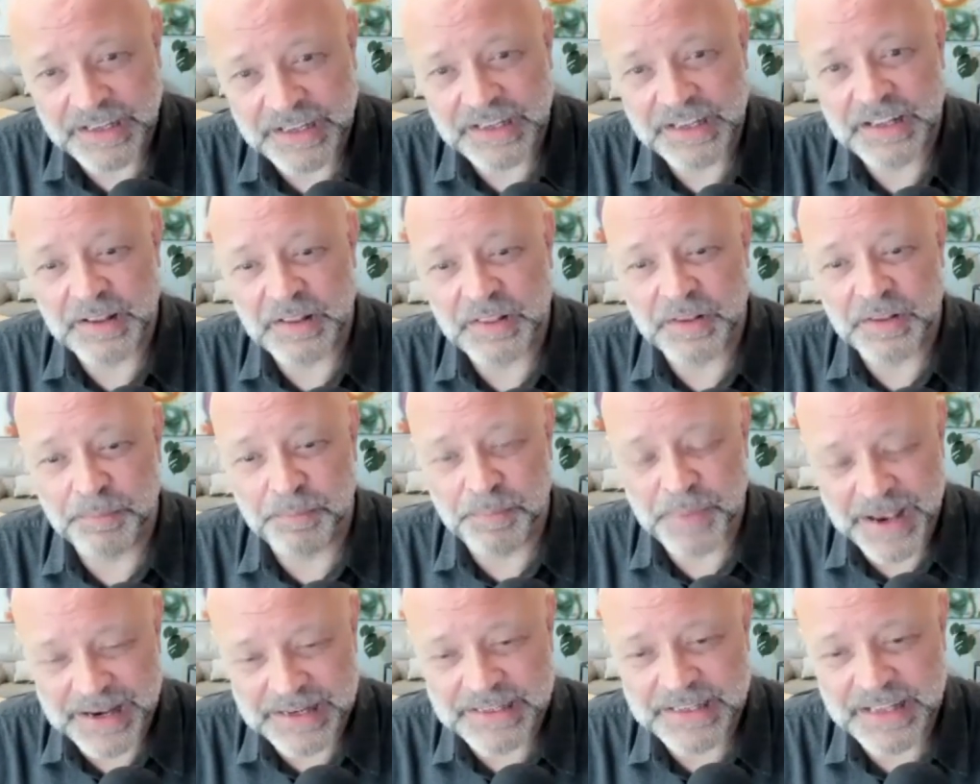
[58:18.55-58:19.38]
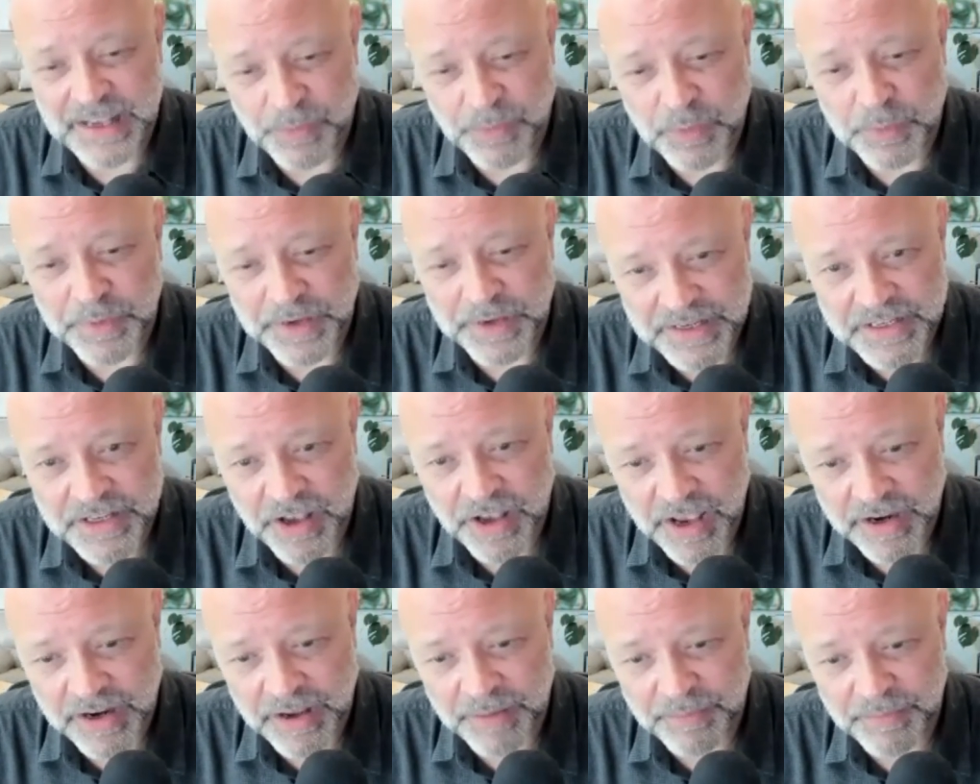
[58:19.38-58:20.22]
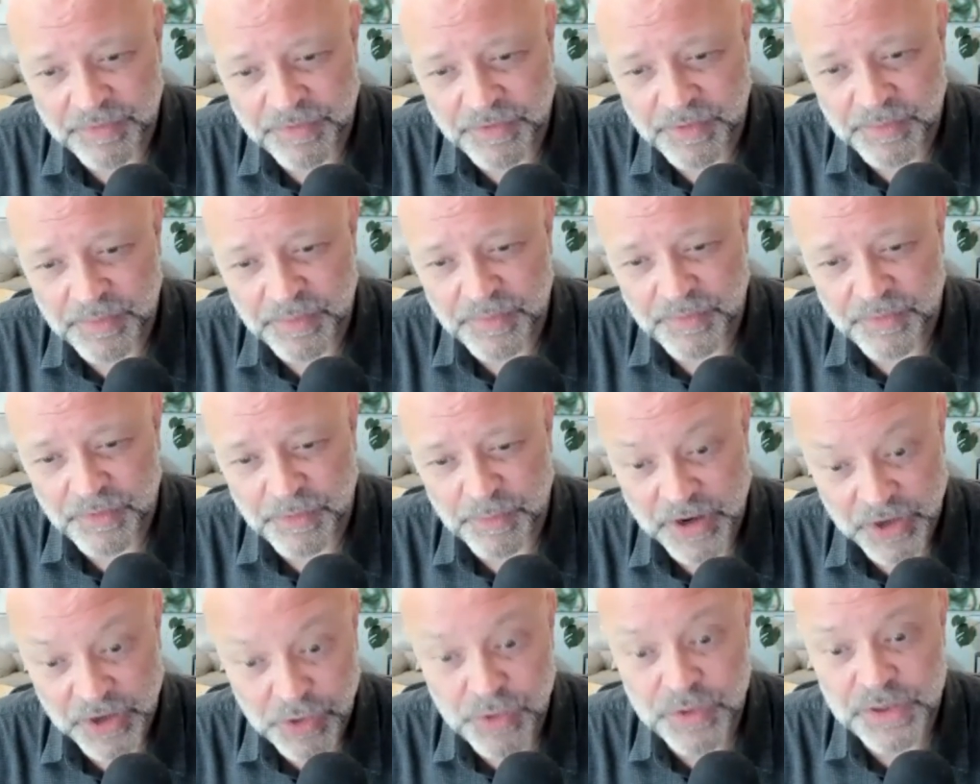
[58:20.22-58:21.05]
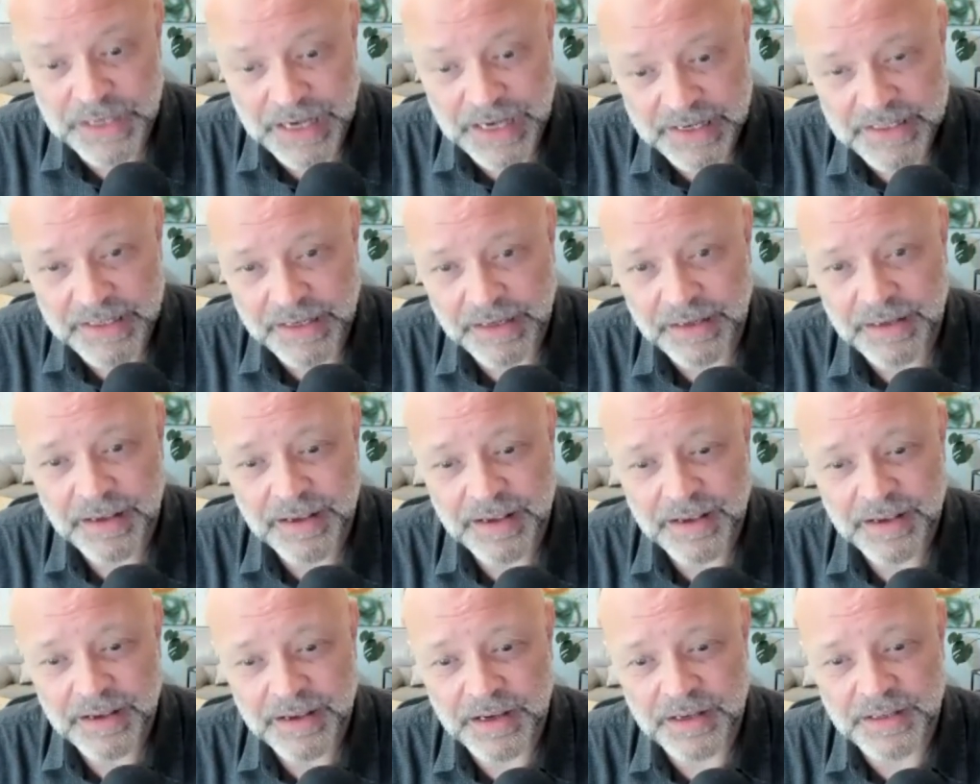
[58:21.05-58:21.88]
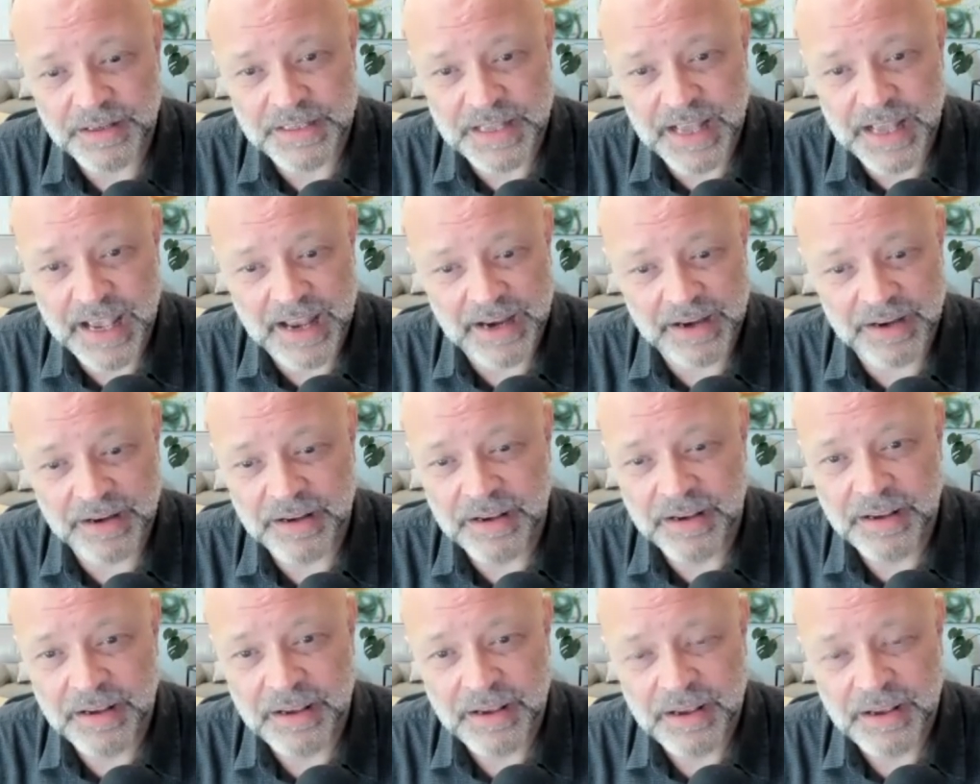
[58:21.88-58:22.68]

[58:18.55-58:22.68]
the, the best thing would be to sign up for for my newsletter because then